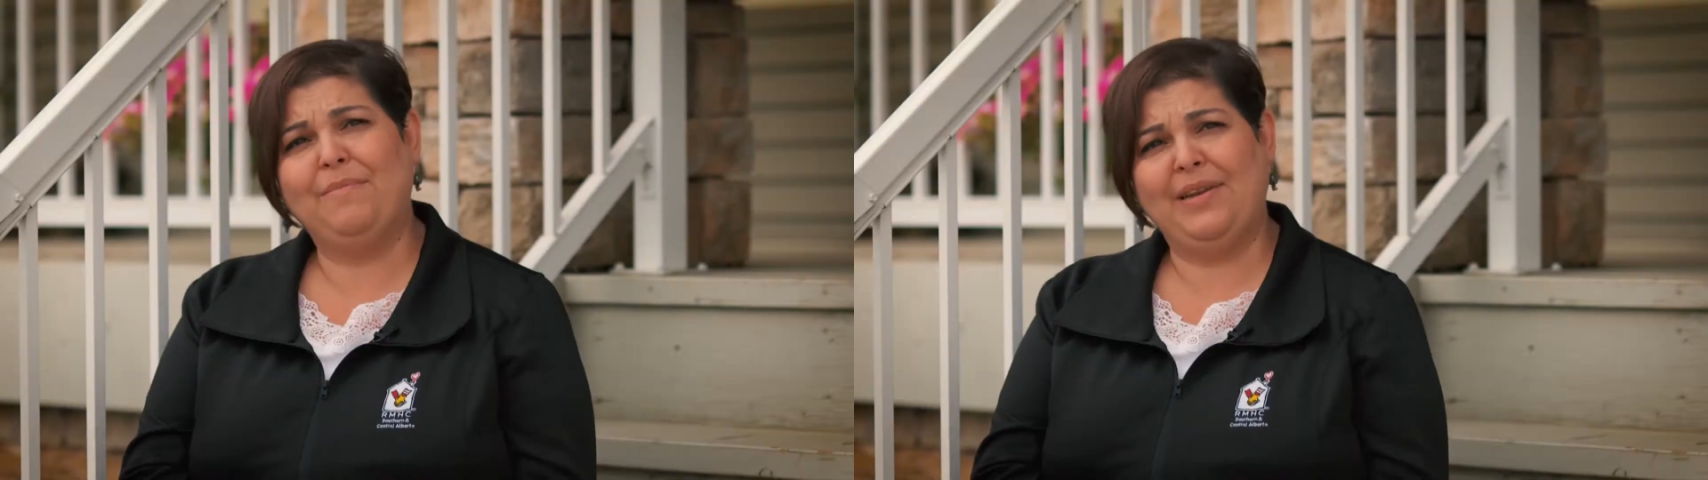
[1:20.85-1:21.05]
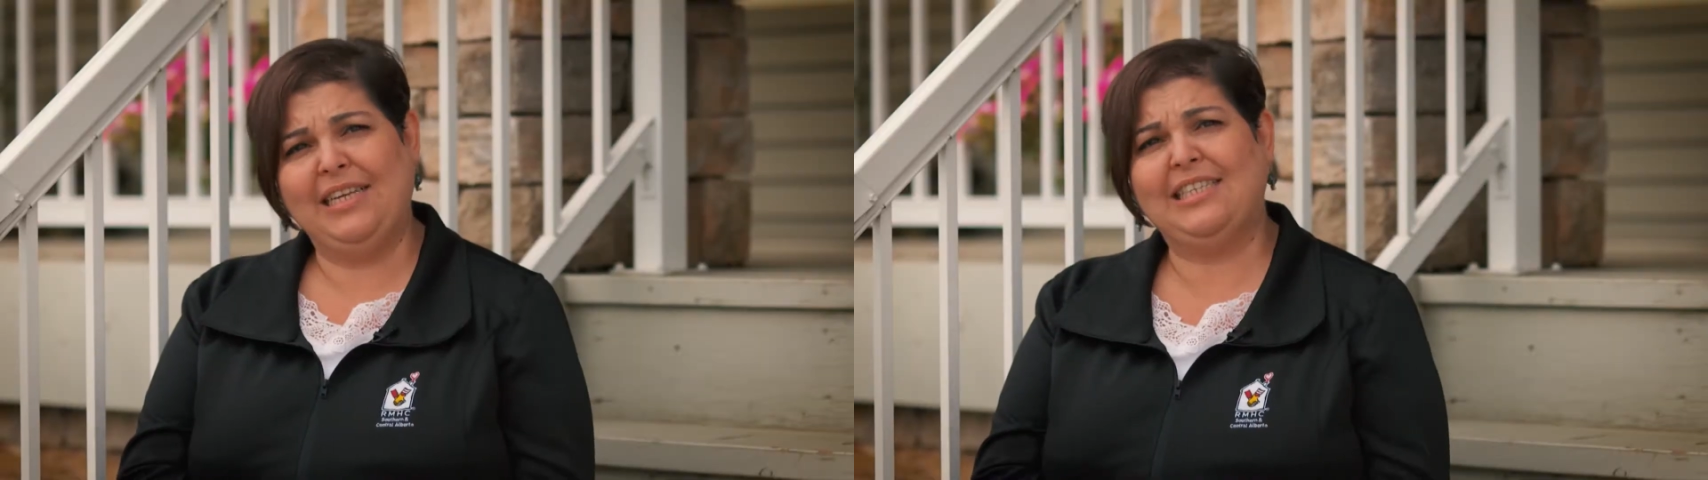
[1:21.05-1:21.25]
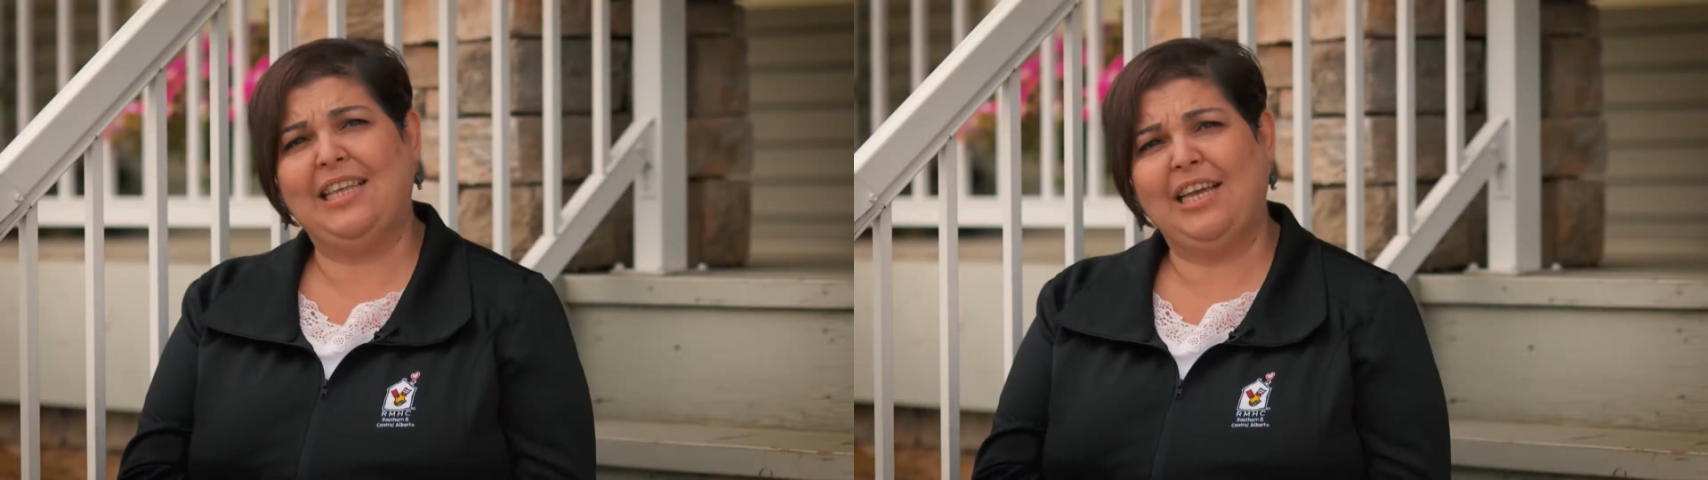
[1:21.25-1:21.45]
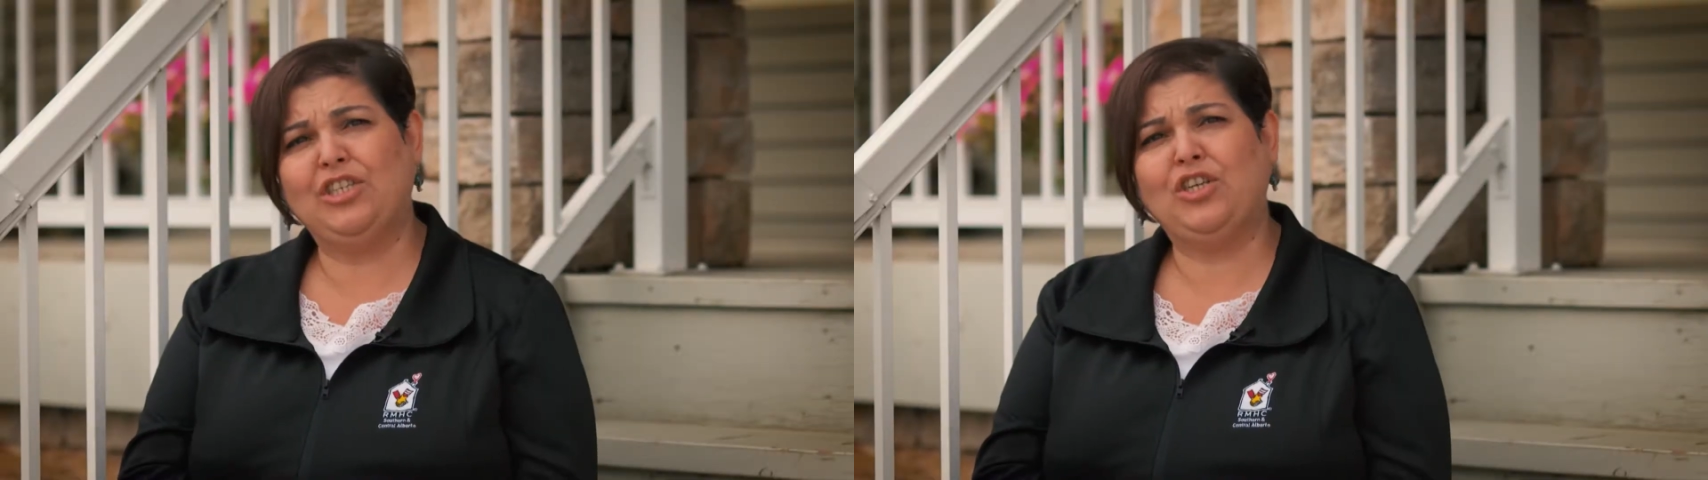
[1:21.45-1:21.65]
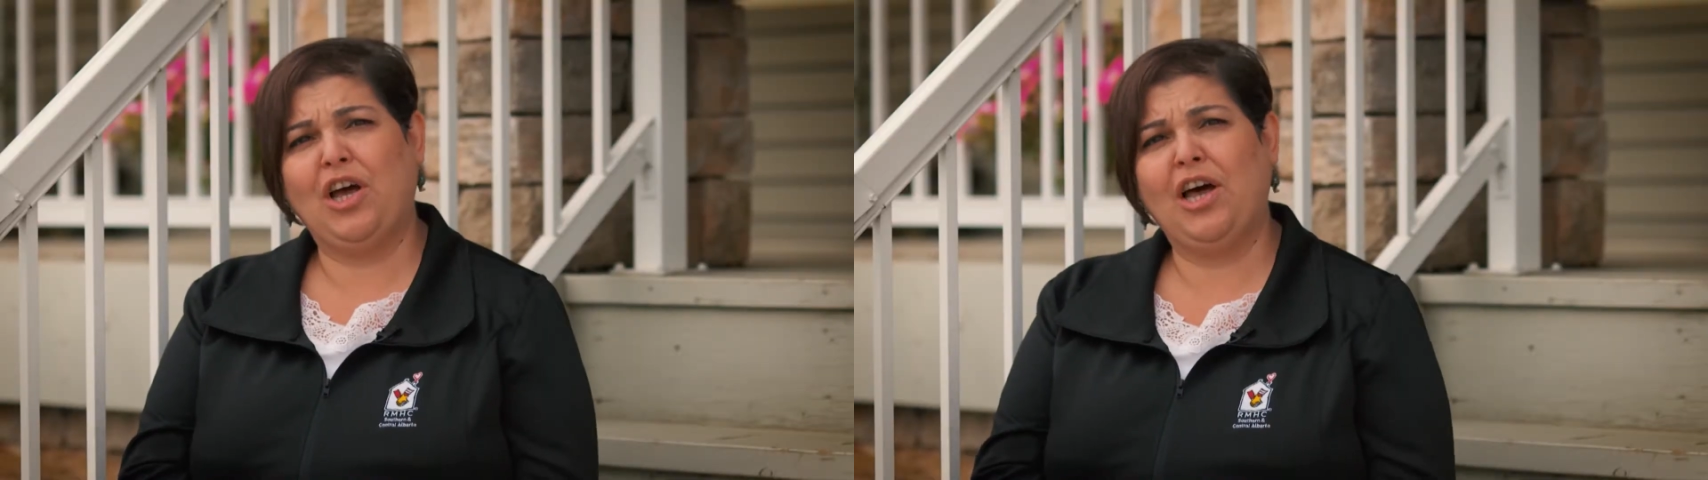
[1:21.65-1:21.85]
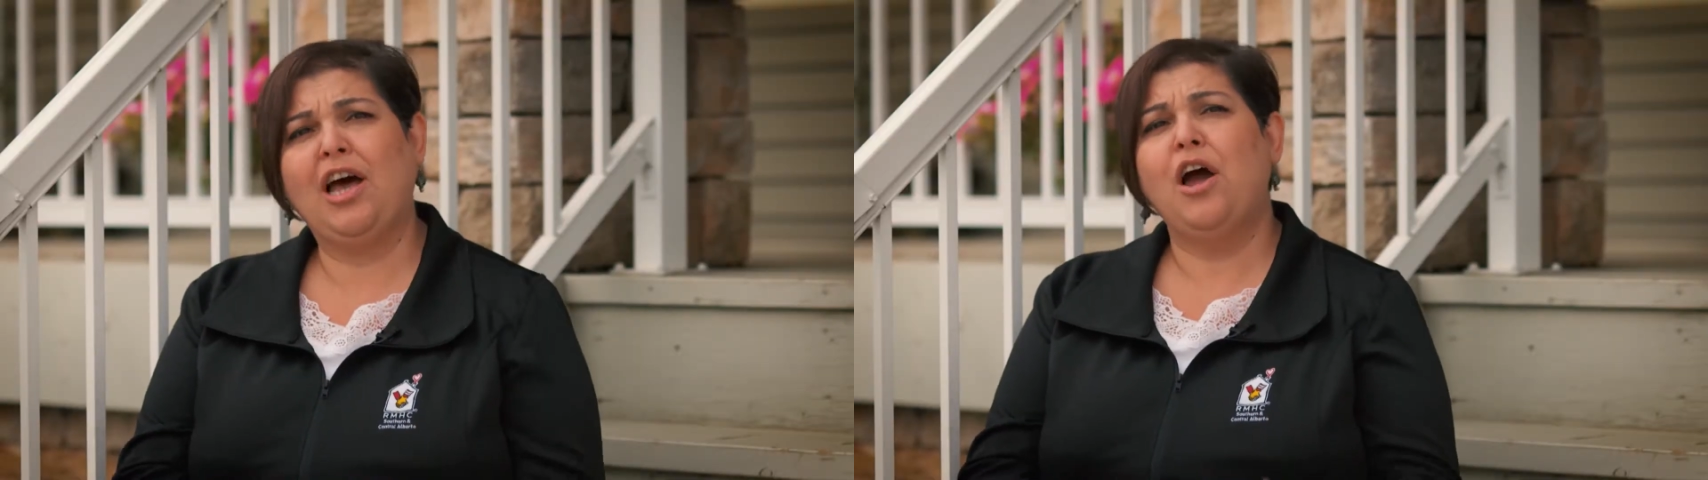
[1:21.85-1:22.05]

companies like Shaw